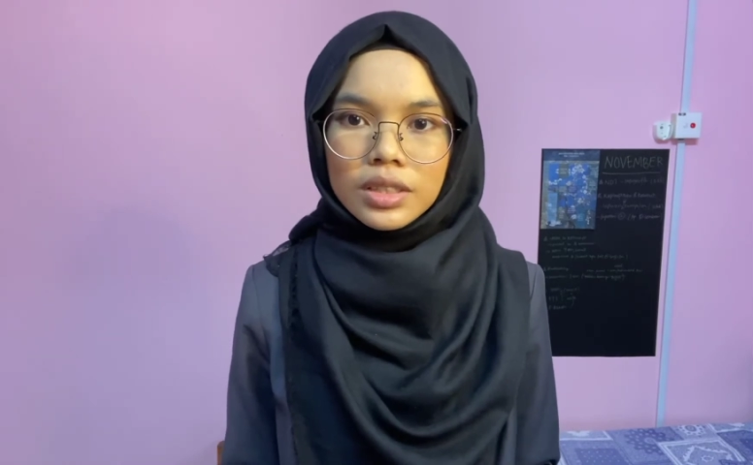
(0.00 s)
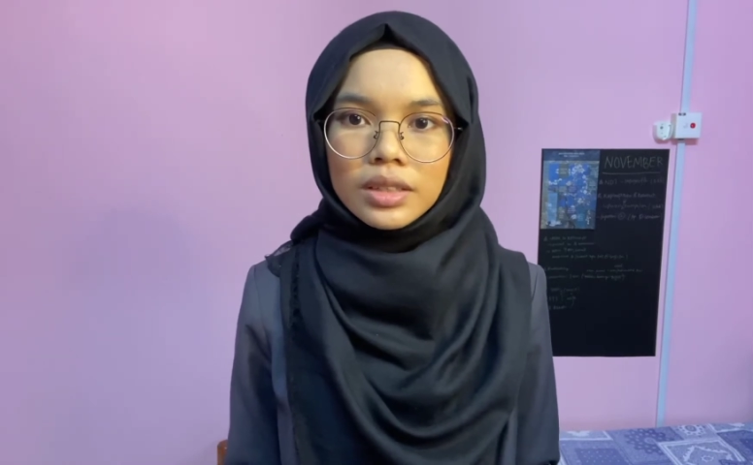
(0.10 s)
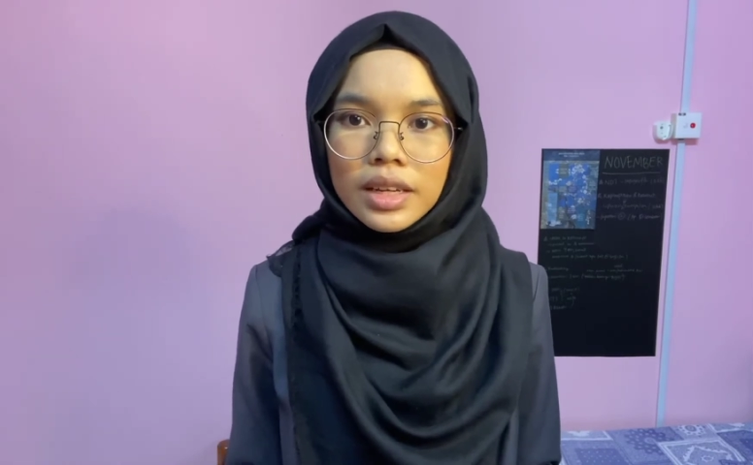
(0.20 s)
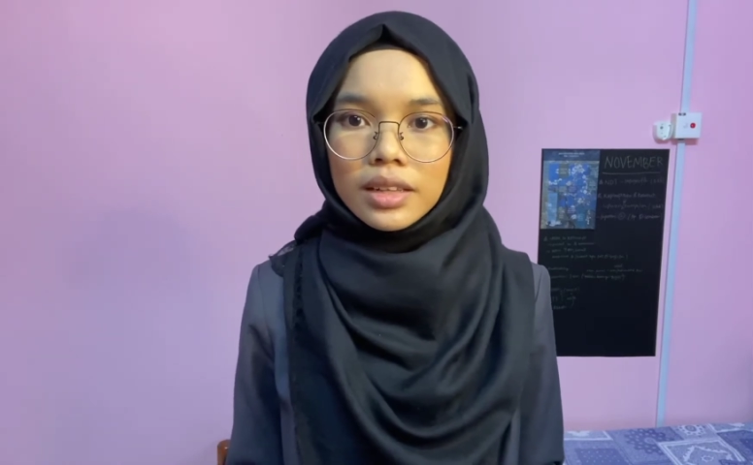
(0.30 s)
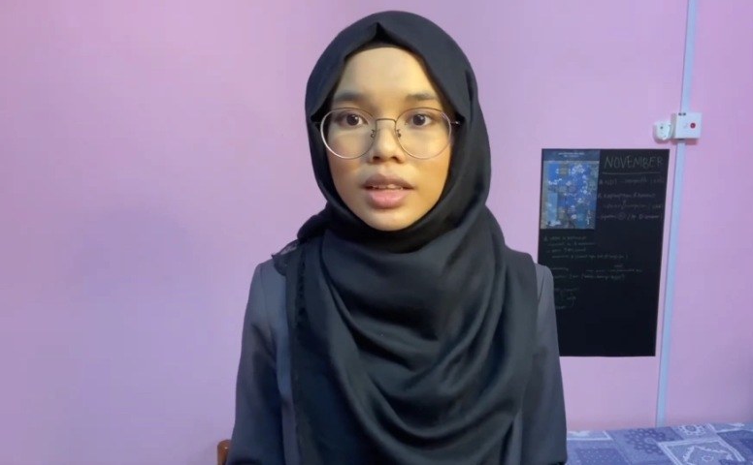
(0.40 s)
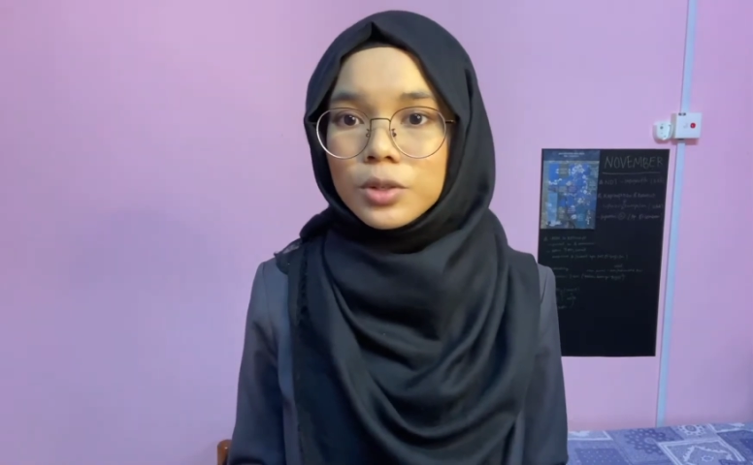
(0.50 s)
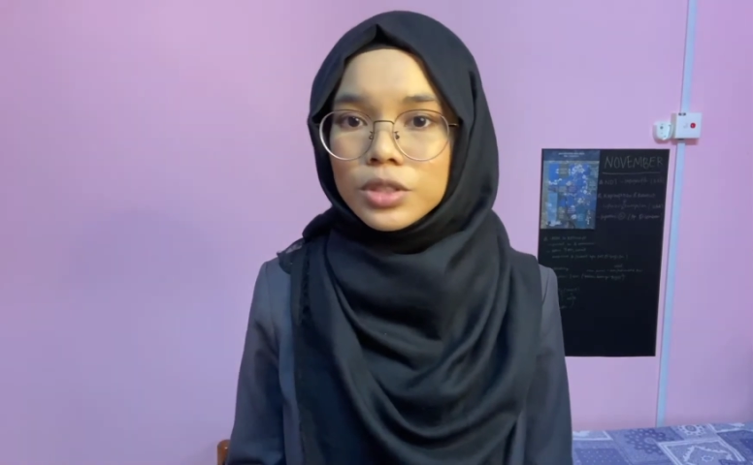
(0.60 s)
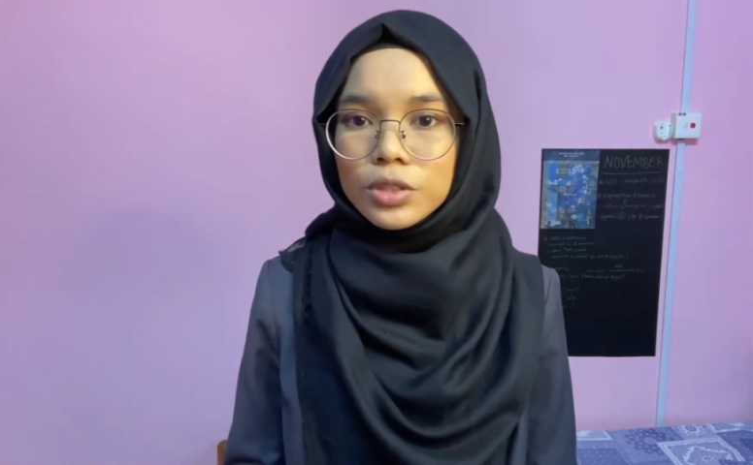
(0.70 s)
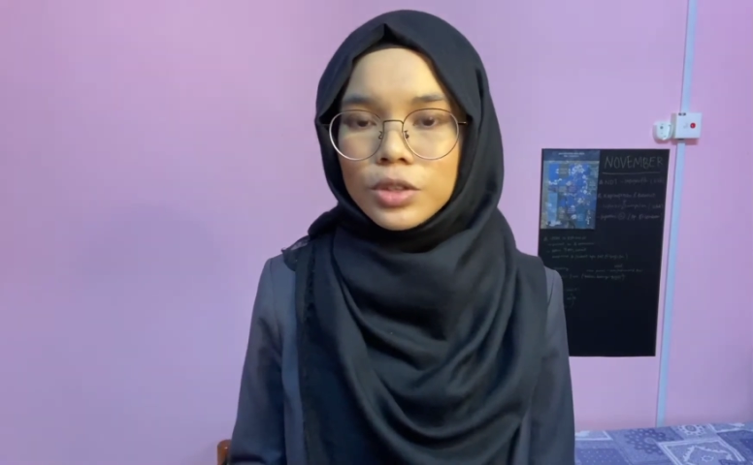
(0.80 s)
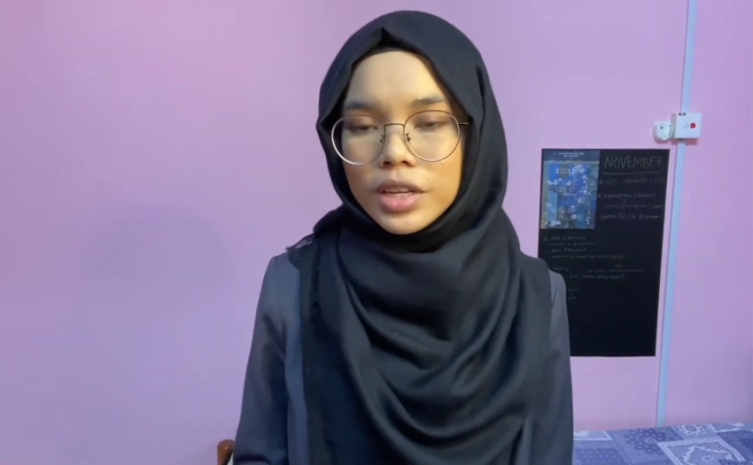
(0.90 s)
that allows
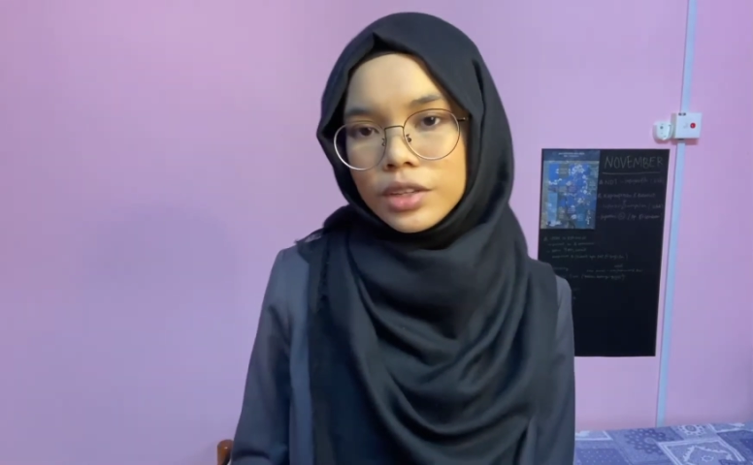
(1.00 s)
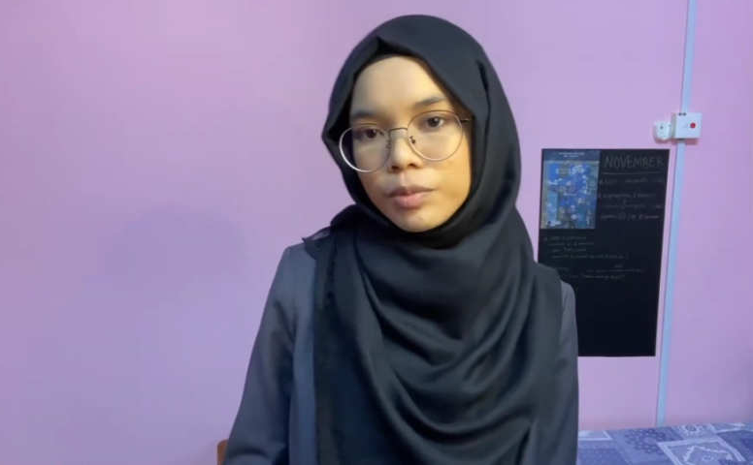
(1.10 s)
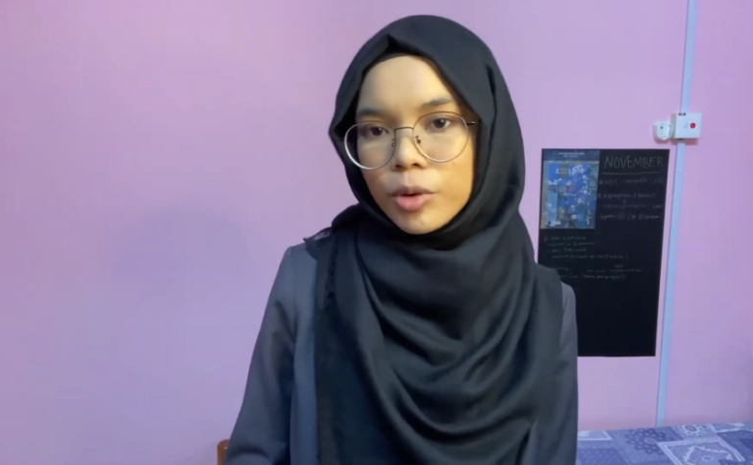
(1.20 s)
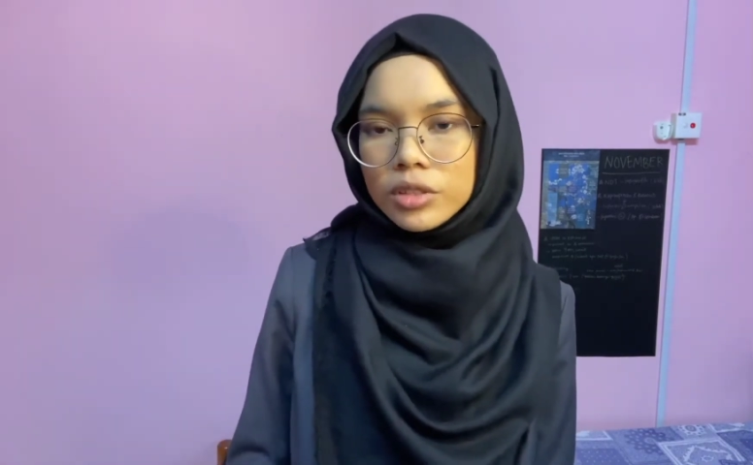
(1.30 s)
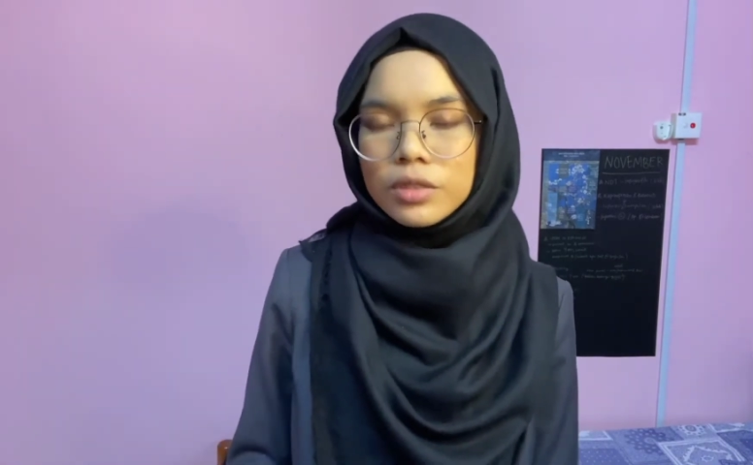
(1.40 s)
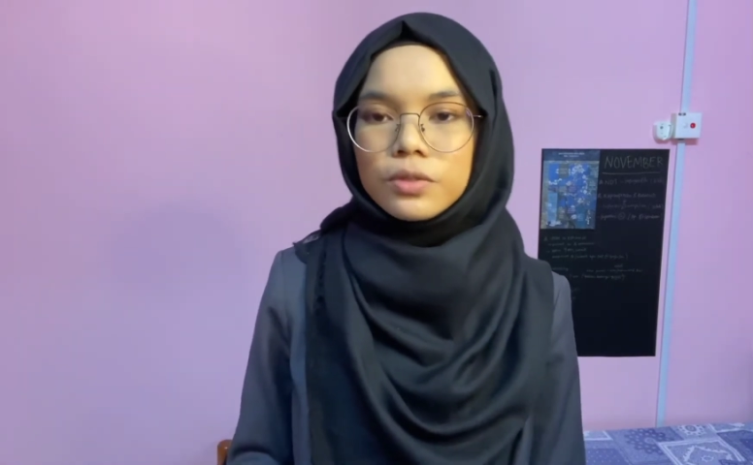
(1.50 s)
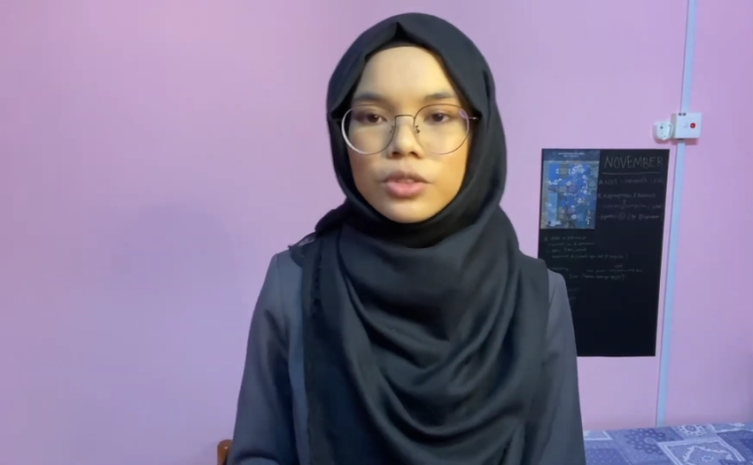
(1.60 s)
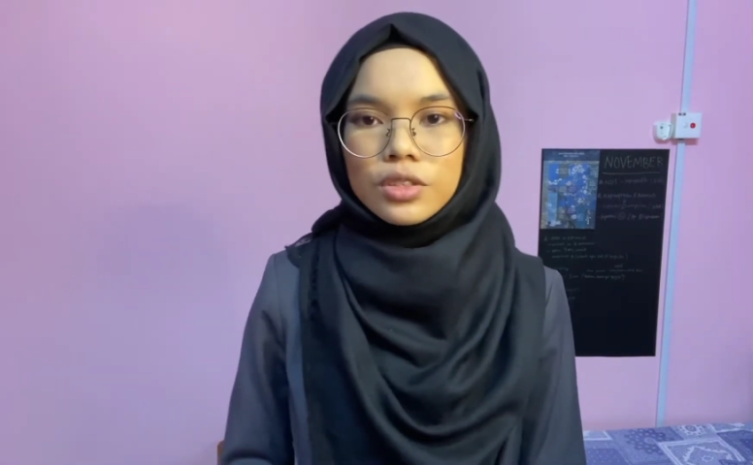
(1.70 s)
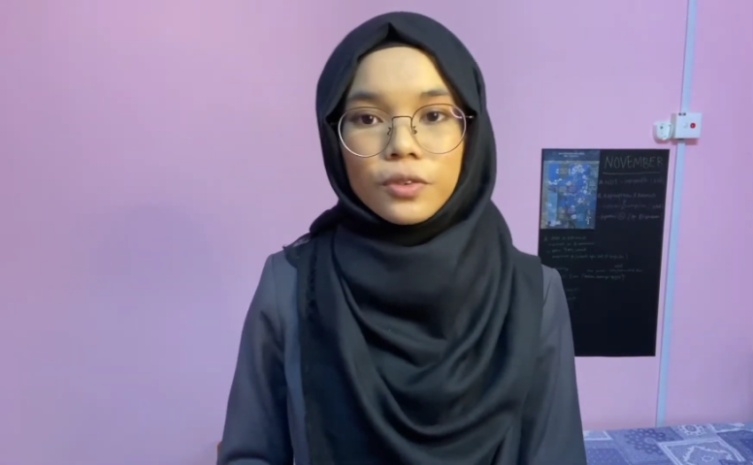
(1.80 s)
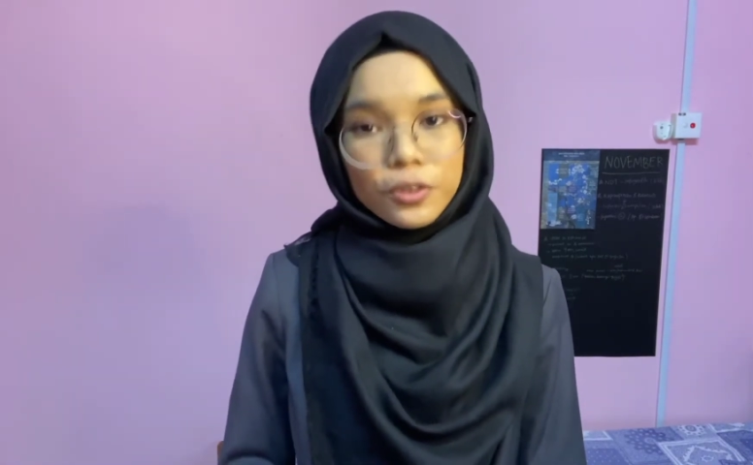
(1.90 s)
us to enjoy potted
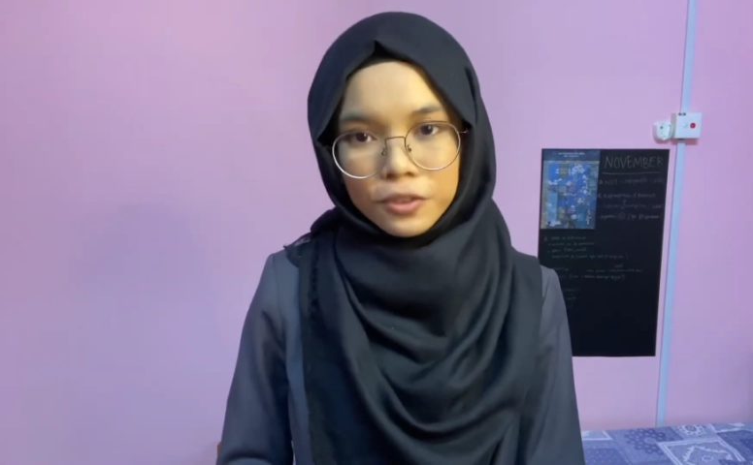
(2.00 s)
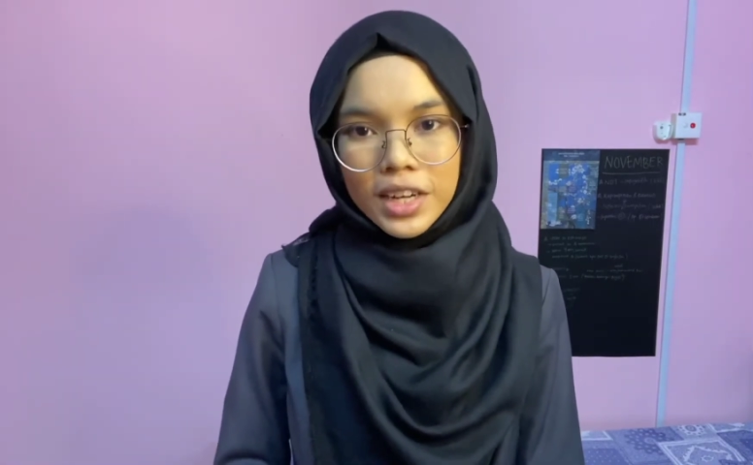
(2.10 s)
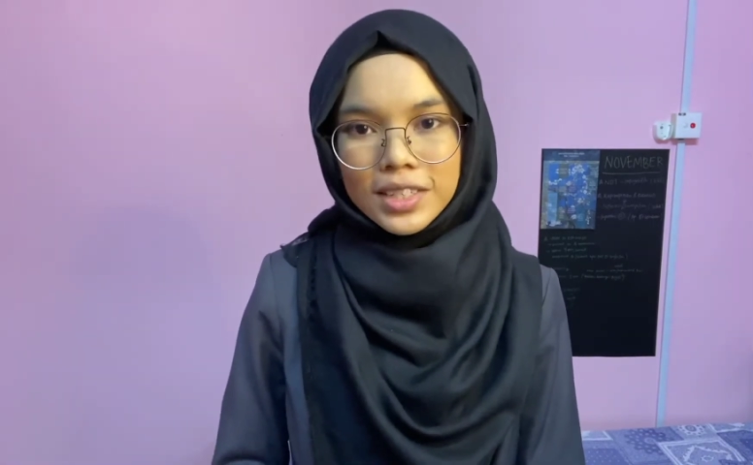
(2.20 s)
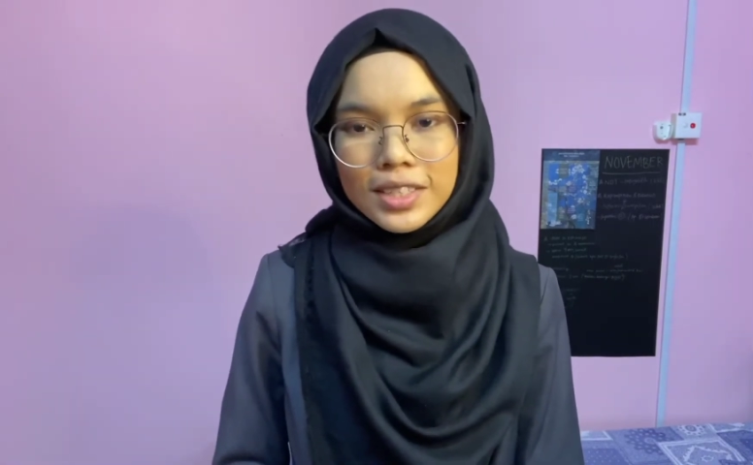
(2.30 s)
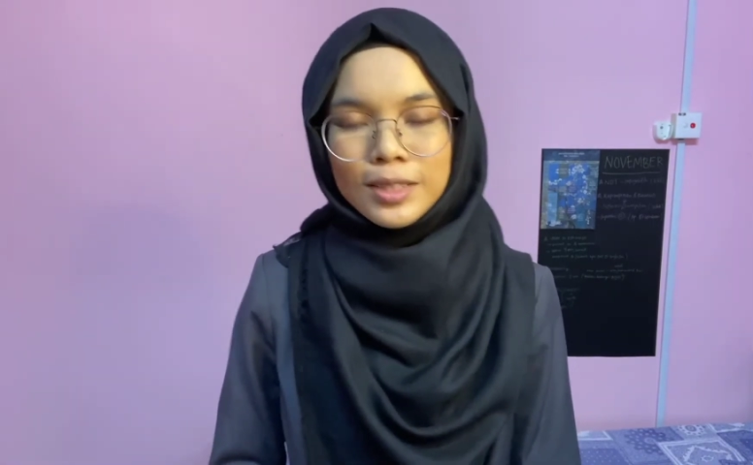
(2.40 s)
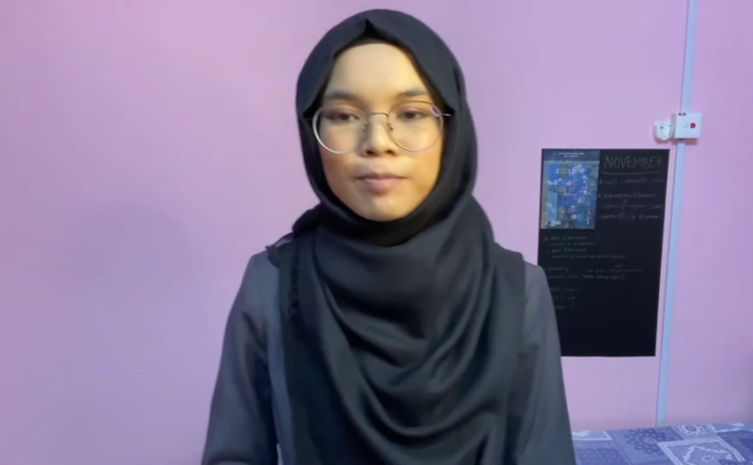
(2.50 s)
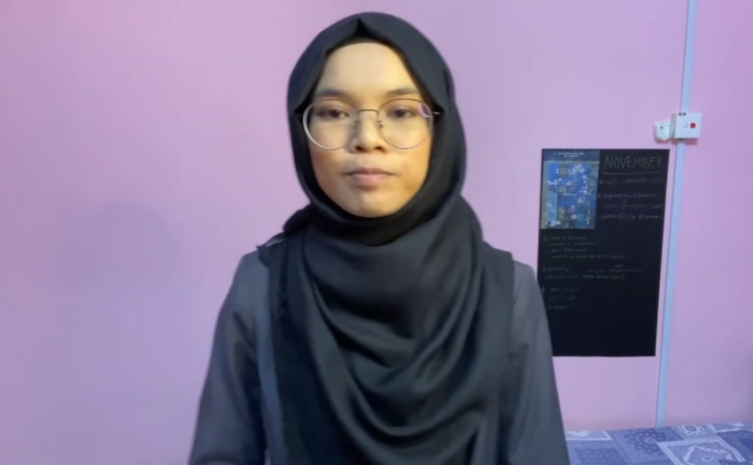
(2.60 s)
fruits for fresh.